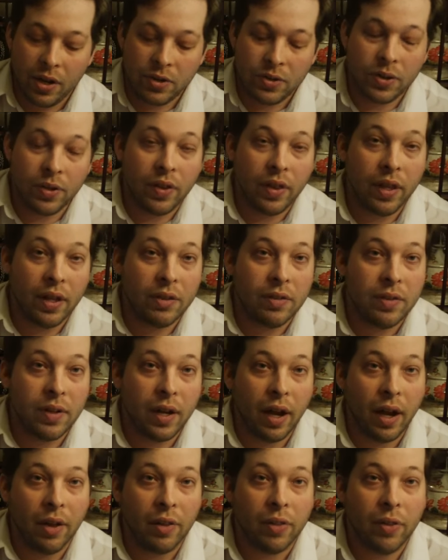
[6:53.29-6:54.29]
So then
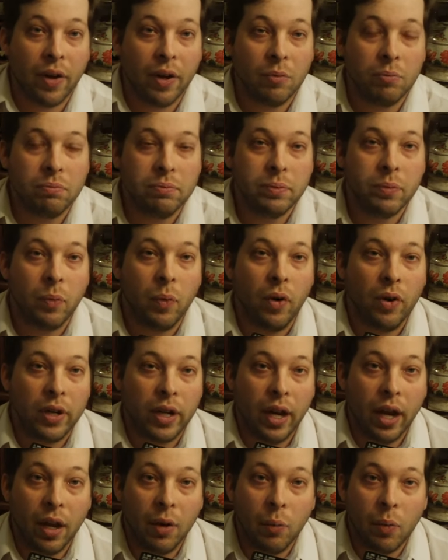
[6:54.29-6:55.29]
I thought, hmm,
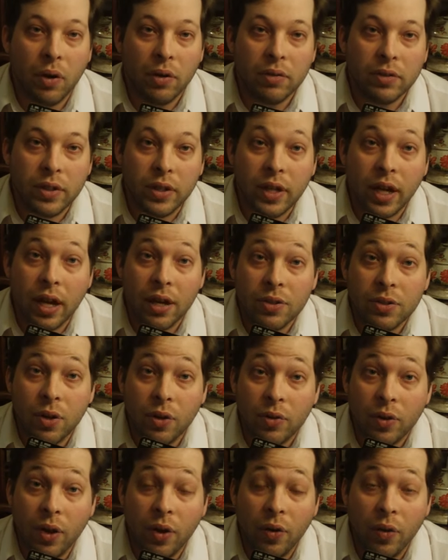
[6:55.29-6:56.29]
okay, well, you guys
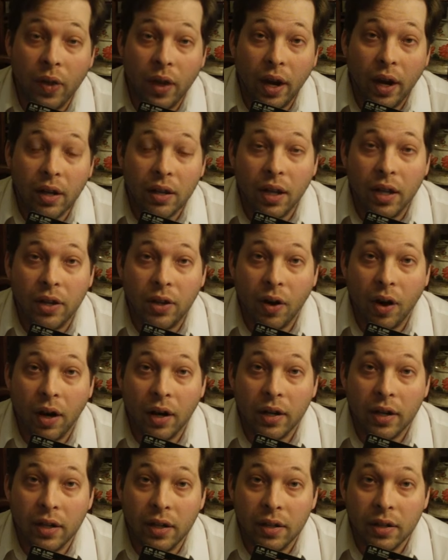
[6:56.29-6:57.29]
all know that I like
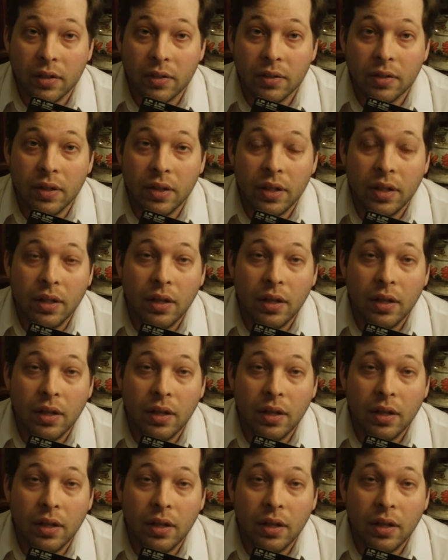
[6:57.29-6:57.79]
hockey and